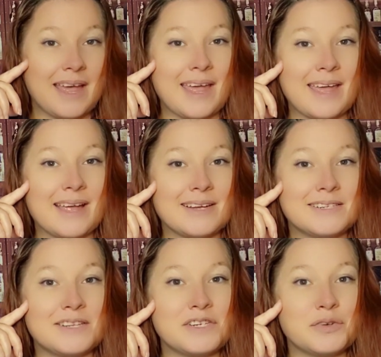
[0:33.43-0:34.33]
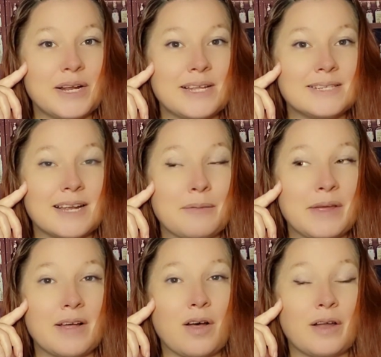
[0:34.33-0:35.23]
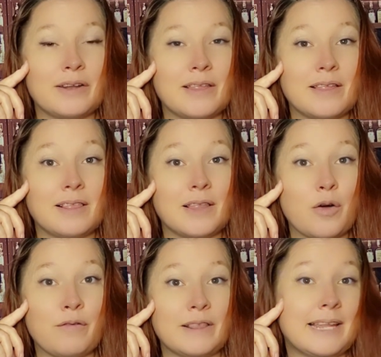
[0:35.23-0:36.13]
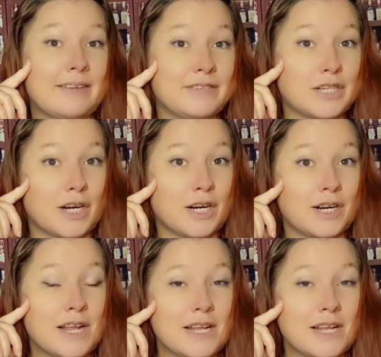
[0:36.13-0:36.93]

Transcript: And the drink is going to be called the Loaf Lifter.